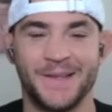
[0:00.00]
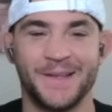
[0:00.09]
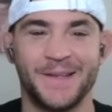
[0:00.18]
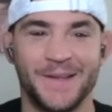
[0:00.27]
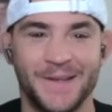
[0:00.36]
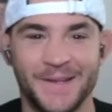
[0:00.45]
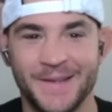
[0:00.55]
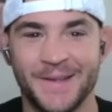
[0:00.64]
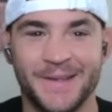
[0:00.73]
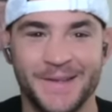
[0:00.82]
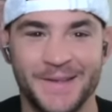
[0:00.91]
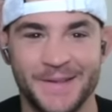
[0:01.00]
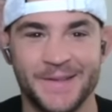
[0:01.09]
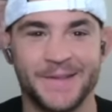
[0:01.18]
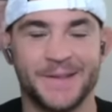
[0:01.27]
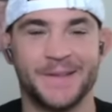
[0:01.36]

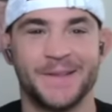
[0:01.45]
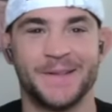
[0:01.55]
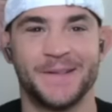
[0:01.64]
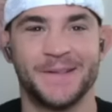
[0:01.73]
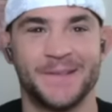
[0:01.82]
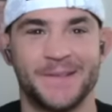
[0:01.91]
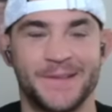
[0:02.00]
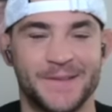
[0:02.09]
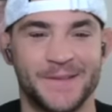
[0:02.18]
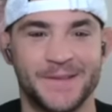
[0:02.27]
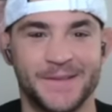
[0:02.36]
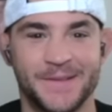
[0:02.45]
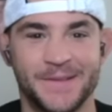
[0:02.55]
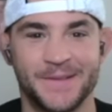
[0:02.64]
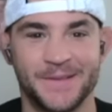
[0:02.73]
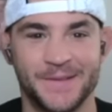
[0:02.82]

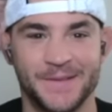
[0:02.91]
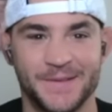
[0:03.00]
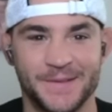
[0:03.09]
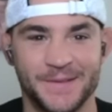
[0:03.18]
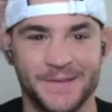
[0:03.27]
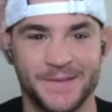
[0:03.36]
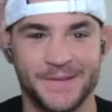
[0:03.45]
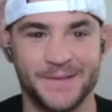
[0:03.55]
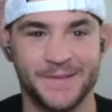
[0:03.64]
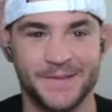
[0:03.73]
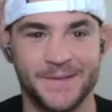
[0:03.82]
No words are spoken by the person on screen.